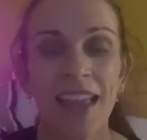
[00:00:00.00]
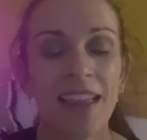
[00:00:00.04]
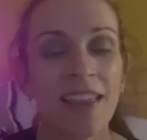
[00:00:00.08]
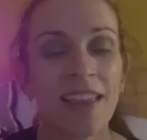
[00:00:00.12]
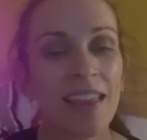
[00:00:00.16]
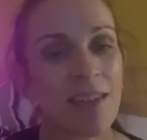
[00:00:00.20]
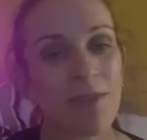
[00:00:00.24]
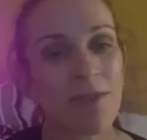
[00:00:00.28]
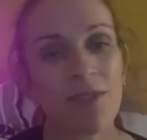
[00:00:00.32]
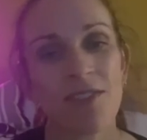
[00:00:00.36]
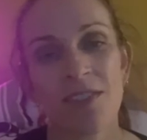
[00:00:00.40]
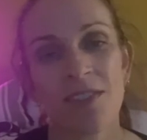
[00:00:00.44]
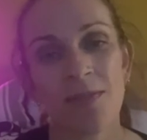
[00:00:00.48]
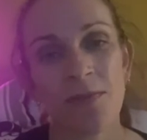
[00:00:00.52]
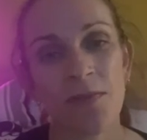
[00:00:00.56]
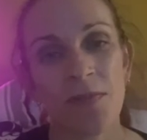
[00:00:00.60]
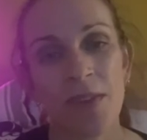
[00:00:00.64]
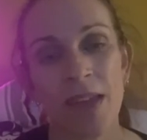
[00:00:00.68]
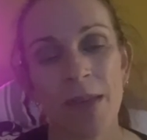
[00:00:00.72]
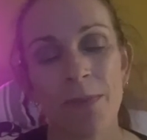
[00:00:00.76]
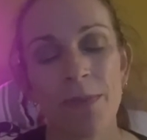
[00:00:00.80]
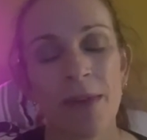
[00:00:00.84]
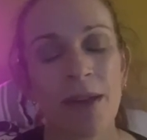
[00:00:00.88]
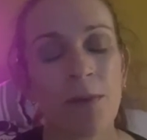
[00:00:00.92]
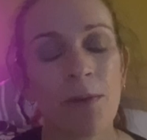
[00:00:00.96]
leave us some
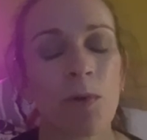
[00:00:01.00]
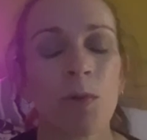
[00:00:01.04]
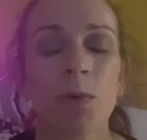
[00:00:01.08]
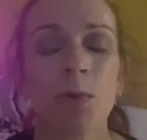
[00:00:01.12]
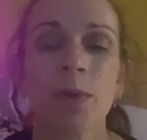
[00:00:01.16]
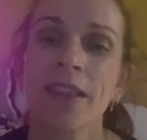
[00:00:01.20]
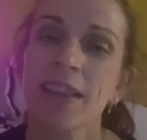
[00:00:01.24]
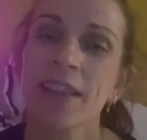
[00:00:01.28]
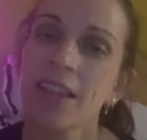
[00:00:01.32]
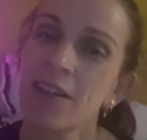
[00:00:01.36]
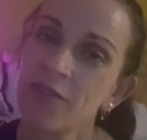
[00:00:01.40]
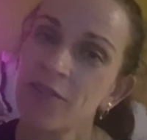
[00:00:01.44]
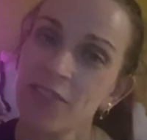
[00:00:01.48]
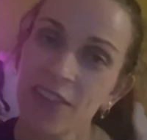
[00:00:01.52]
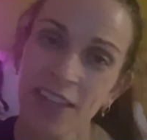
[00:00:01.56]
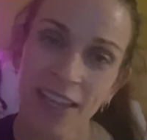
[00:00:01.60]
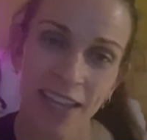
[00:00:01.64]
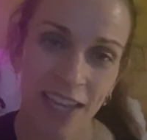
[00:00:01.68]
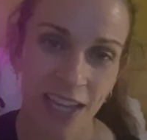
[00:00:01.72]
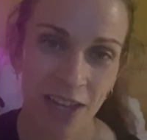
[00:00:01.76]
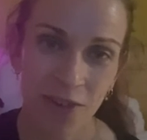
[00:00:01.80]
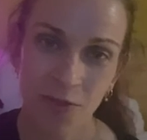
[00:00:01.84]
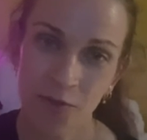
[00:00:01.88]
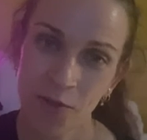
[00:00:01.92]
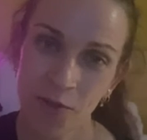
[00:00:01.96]
feedback. We would love to
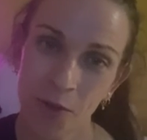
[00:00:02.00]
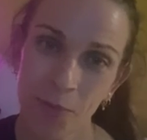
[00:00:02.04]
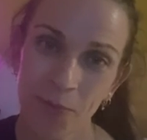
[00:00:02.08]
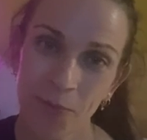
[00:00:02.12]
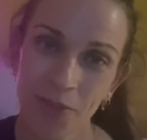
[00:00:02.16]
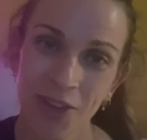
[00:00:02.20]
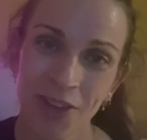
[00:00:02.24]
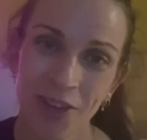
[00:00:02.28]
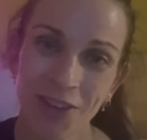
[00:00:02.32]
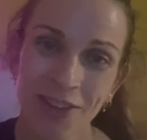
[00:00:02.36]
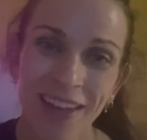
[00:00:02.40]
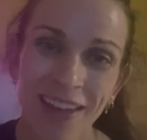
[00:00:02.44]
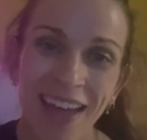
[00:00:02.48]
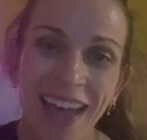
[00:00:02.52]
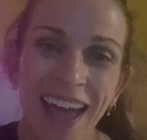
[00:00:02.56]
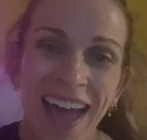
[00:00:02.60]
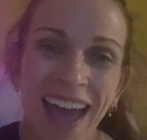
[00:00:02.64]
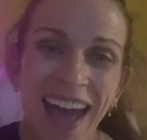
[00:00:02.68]
hear from you.